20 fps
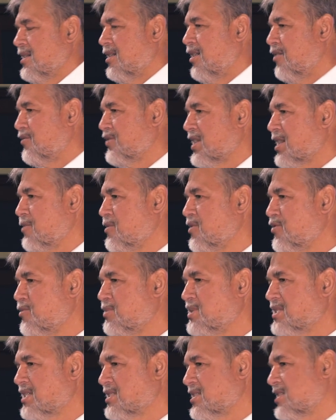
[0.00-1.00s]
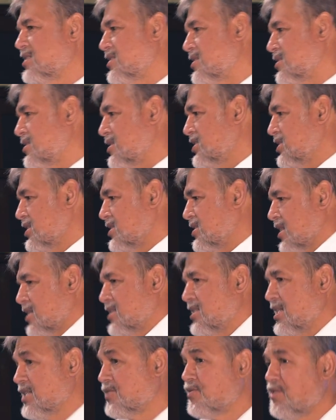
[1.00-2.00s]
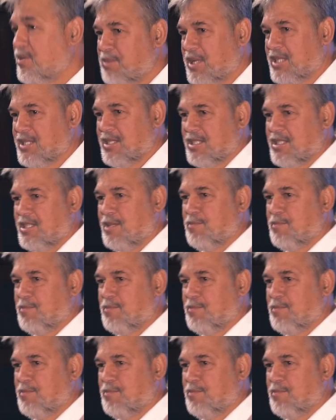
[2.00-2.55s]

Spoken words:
After coming from such a successful business